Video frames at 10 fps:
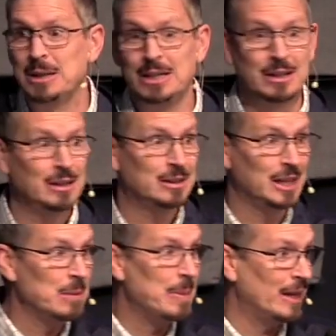I mean,
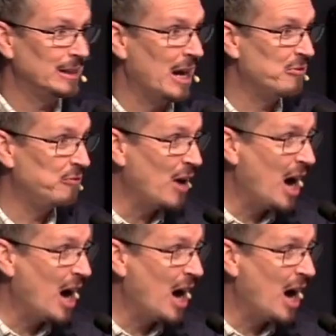think about that.